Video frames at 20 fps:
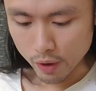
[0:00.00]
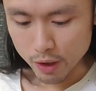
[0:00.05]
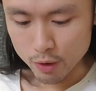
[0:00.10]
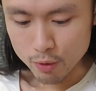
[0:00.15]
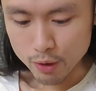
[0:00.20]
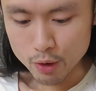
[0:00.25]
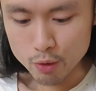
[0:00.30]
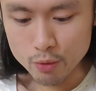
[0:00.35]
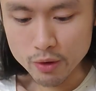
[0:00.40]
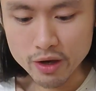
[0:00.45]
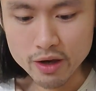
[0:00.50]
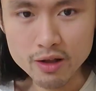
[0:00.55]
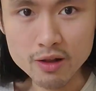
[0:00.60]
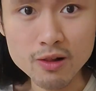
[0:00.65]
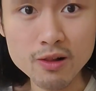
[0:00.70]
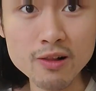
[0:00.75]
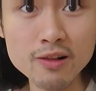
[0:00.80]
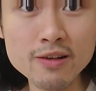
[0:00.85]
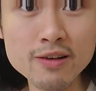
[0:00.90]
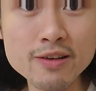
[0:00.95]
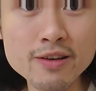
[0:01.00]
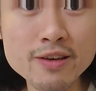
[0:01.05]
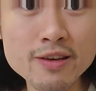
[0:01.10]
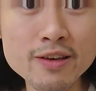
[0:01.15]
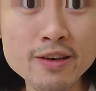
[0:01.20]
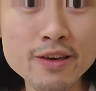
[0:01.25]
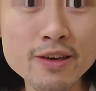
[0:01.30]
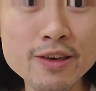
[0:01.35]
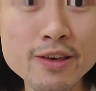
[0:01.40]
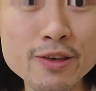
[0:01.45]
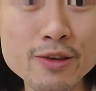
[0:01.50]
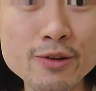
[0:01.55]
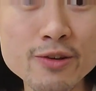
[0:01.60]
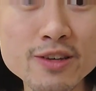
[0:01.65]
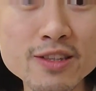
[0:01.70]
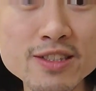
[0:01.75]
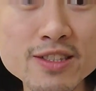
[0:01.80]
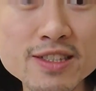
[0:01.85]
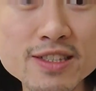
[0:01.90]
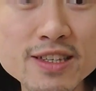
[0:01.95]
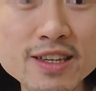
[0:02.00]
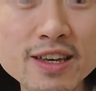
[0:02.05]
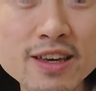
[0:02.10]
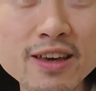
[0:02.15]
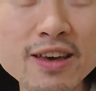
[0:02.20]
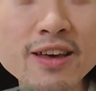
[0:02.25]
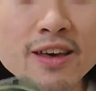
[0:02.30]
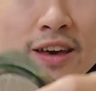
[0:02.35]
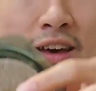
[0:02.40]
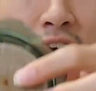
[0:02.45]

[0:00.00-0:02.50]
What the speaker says: Well, well, well. You can see